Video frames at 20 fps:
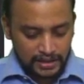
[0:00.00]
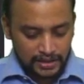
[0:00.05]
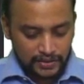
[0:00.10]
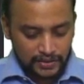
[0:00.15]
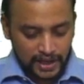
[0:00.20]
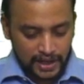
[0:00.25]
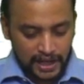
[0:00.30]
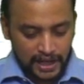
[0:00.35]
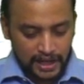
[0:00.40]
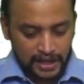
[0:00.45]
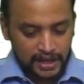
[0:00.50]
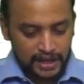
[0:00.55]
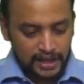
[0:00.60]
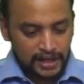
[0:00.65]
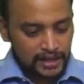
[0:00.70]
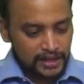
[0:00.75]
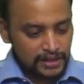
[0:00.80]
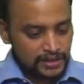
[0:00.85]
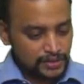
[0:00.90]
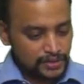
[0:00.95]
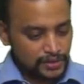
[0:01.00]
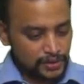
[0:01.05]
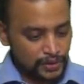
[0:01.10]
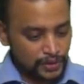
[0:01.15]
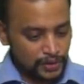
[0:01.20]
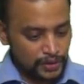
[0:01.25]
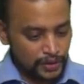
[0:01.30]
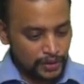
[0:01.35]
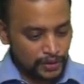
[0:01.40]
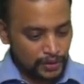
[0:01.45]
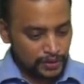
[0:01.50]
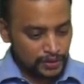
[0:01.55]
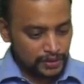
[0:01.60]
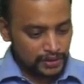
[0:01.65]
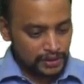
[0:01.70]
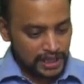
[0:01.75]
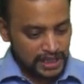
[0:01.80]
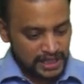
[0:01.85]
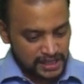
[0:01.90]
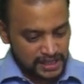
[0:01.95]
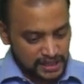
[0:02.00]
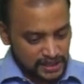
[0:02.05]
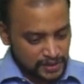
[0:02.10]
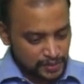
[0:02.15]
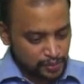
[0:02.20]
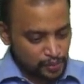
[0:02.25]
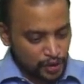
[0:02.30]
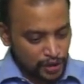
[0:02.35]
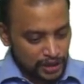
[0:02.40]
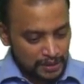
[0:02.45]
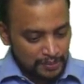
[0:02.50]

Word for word: okay so there is a small